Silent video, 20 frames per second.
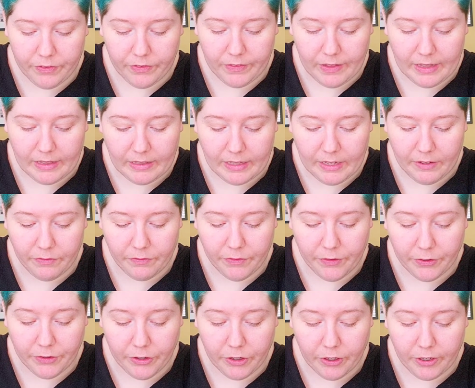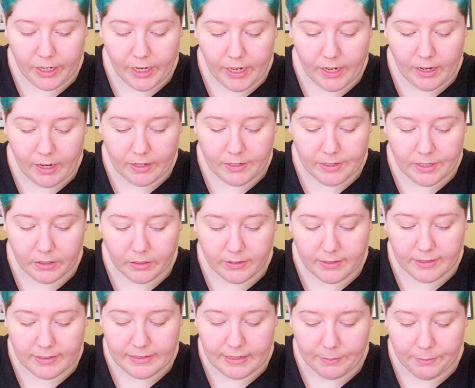They leave for Turkey until
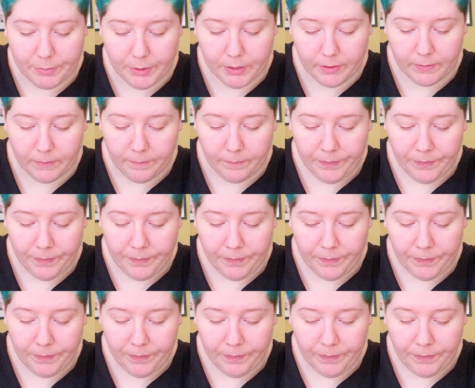December.